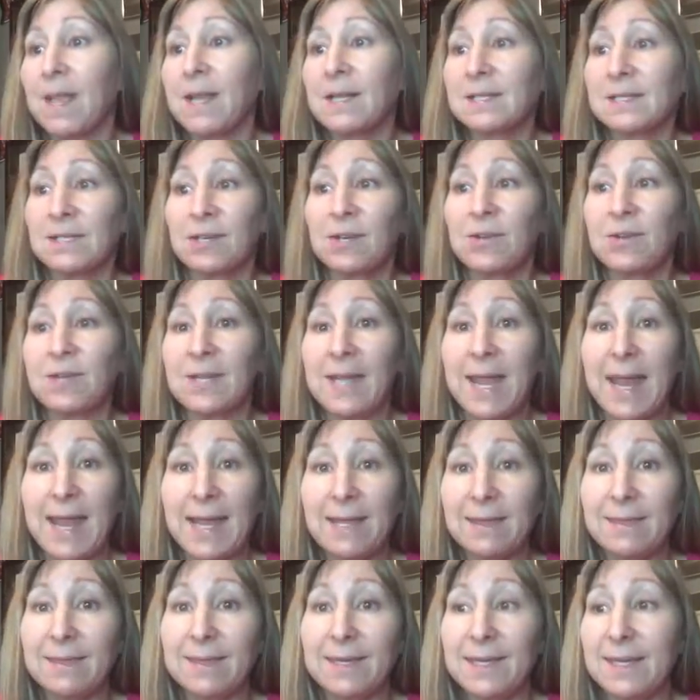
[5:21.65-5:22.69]
So the
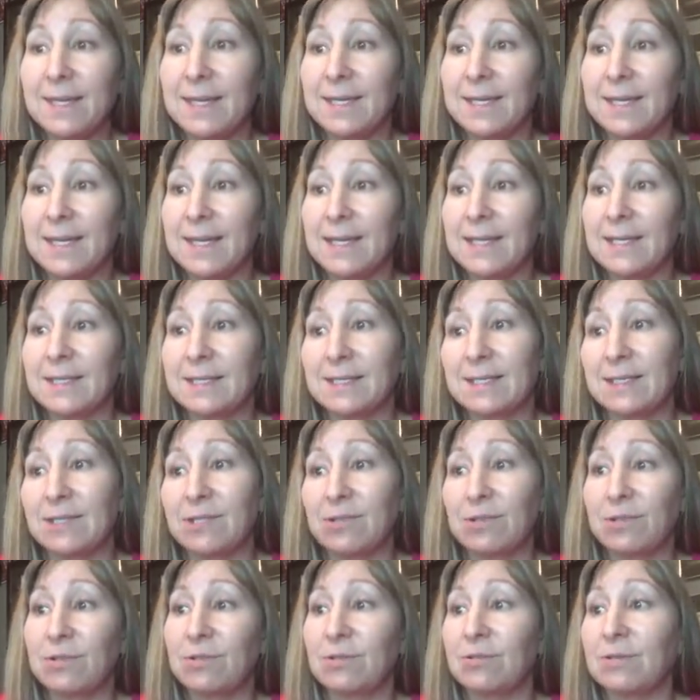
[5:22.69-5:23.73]
8th thing is
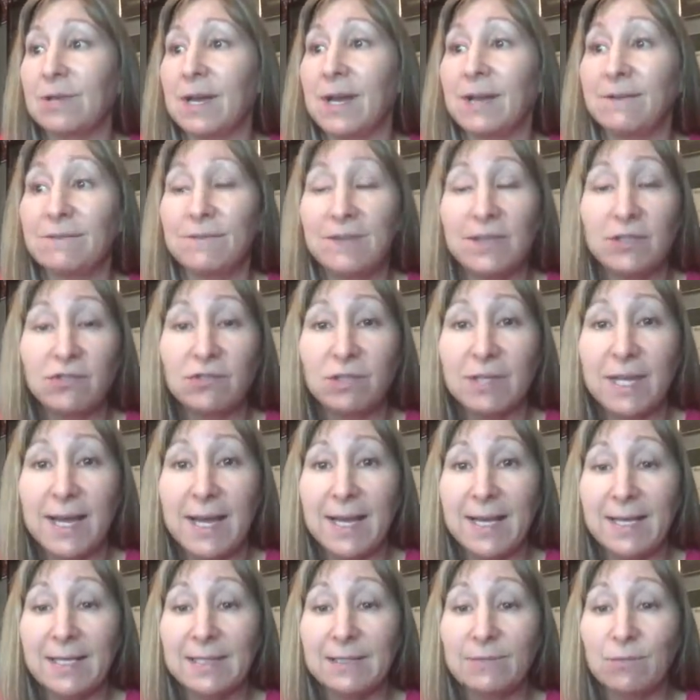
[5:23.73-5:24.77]
to
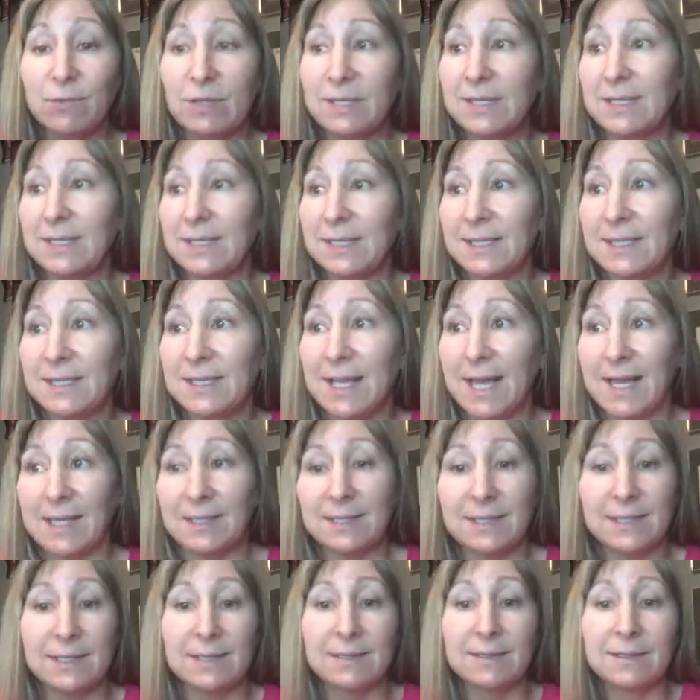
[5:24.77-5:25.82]
visualize what
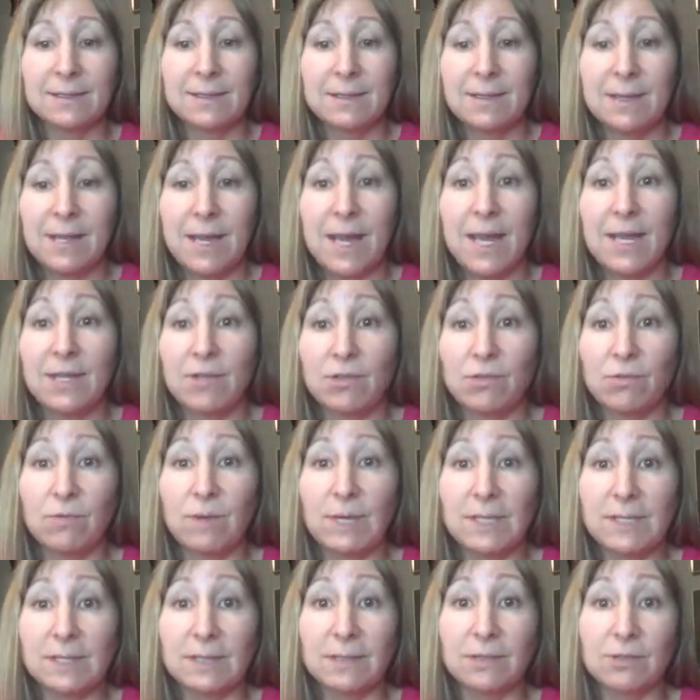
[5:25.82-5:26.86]
success and your
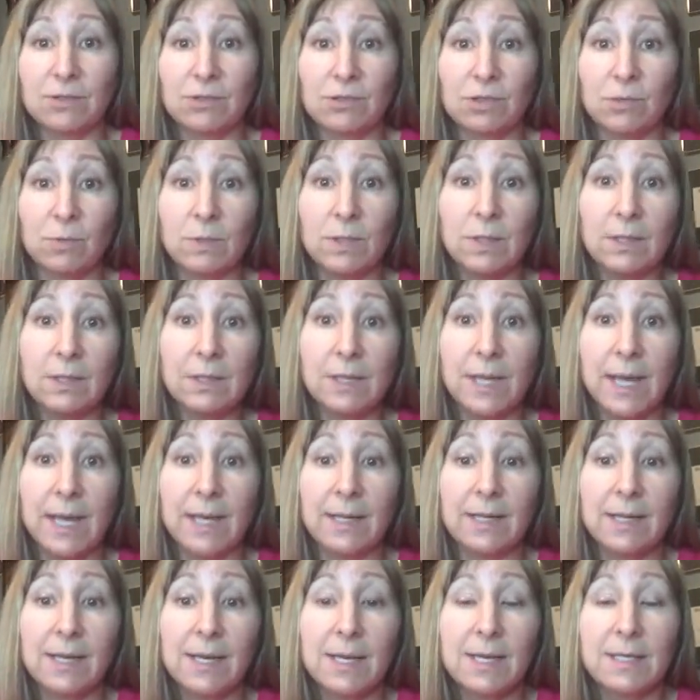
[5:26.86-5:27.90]
resolution will look
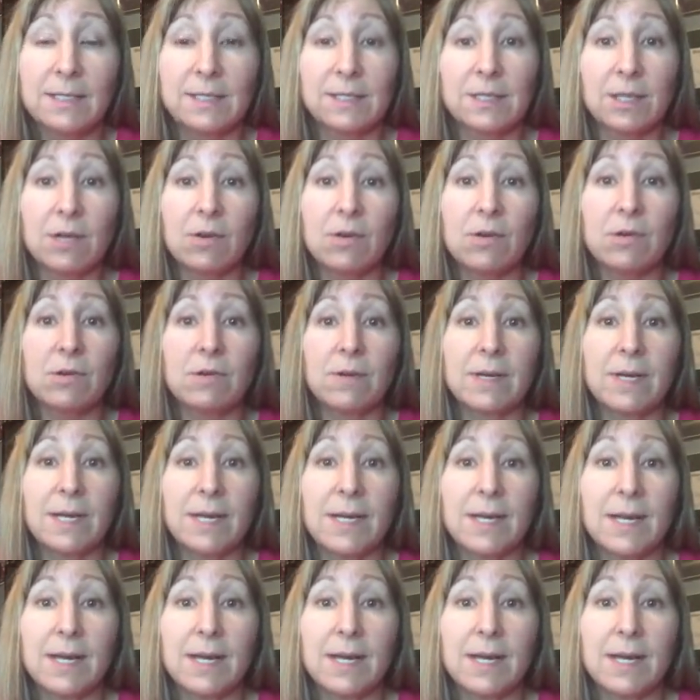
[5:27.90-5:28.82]
like. So